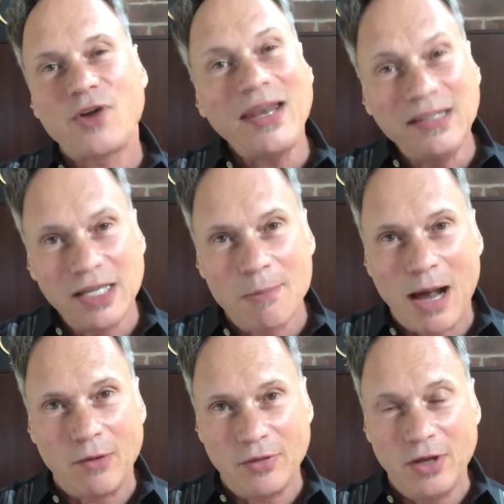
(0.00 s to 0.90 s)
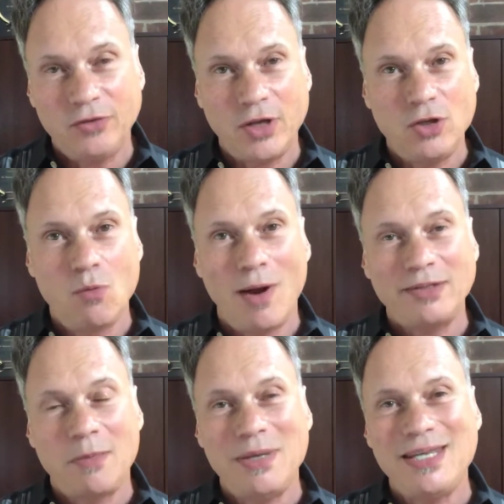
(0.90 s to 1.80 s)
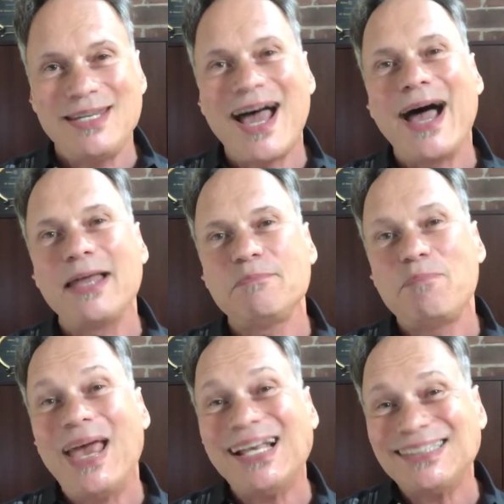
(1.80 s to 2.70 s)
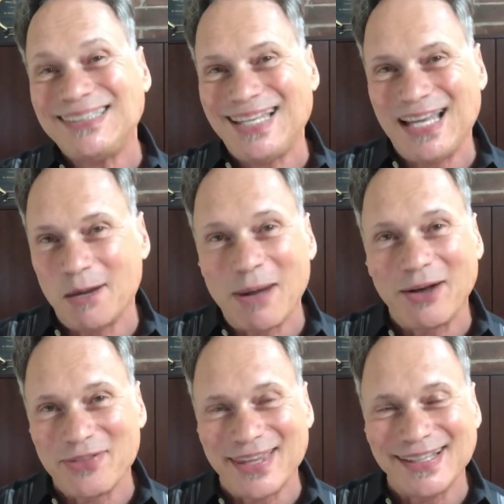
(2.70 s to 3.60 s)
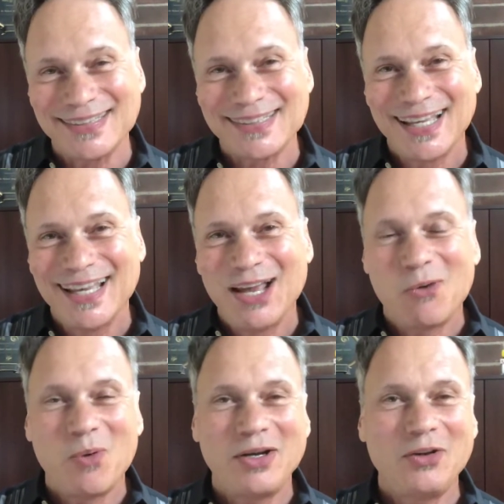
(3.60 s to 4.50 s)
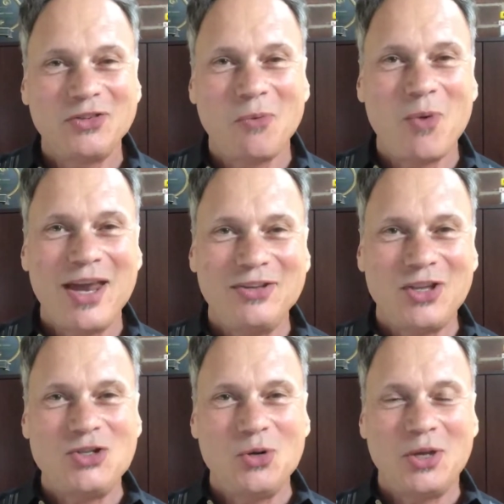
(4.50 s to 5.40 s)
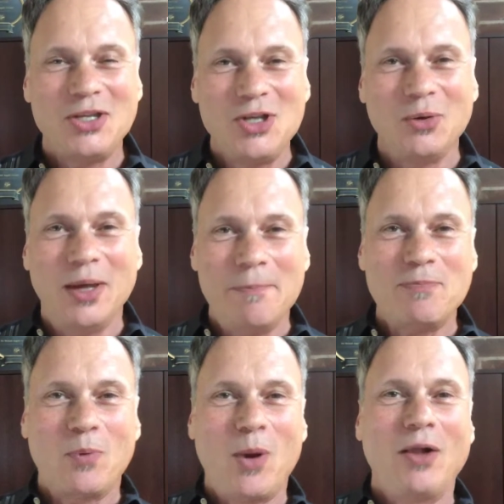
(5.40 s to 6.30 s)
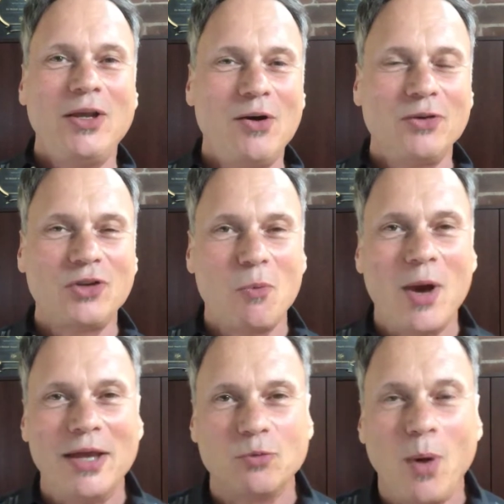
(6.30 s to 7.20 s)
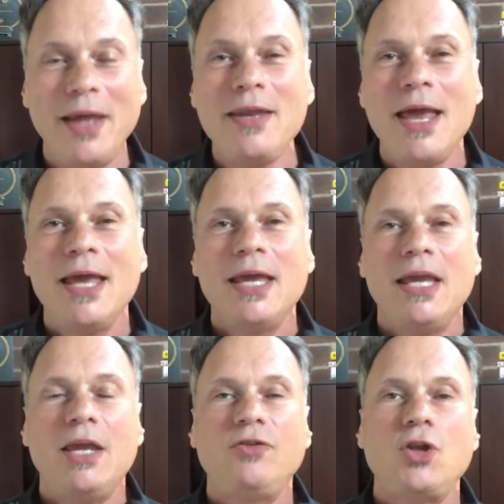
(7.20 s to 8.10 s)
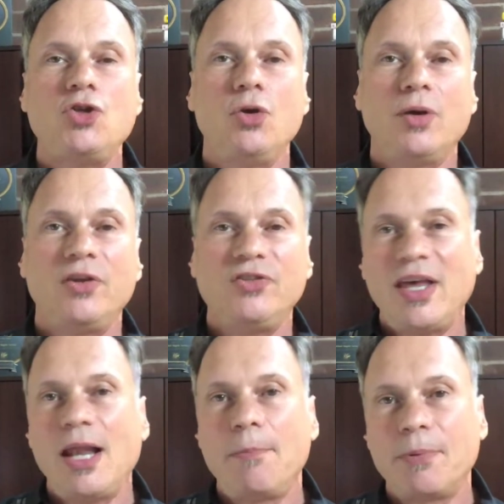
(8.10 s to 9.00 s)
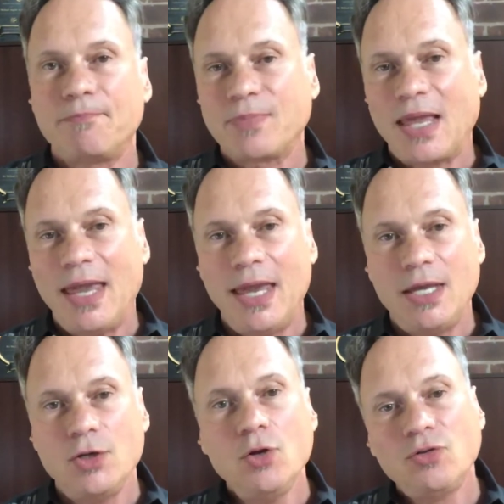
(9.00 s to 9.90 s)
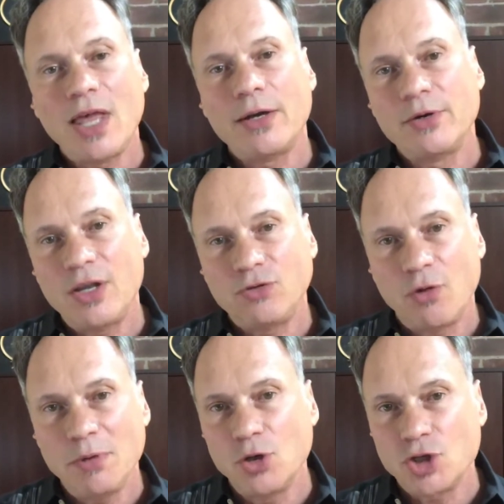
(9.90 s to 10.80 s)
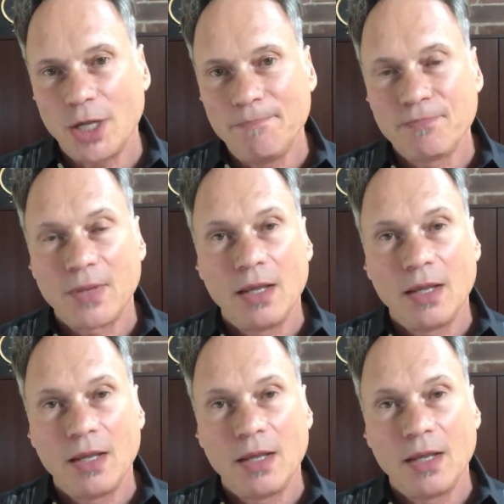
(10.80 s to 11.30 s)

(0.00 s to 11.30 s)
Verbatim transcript: friendly about this and you want to be non-pesty about this, what are some ways that you can do it? Well, here are some ways. One is that you can set up a newsletter distribution